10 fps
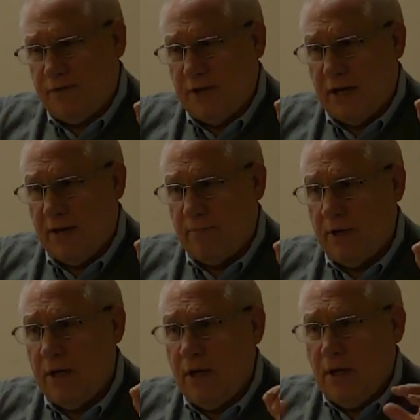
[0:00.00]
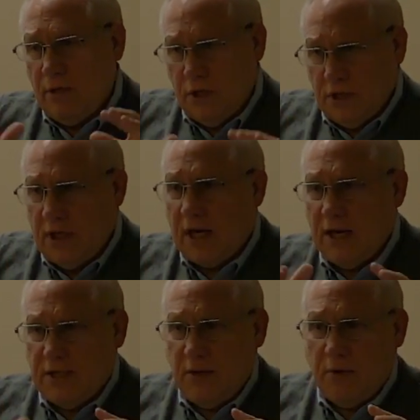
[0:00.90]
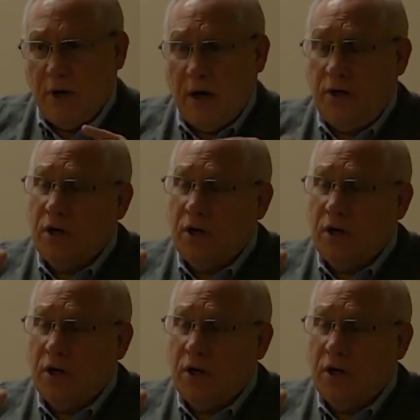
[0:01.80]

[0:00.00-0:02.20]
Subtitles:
time, just to kind of see where you are. You're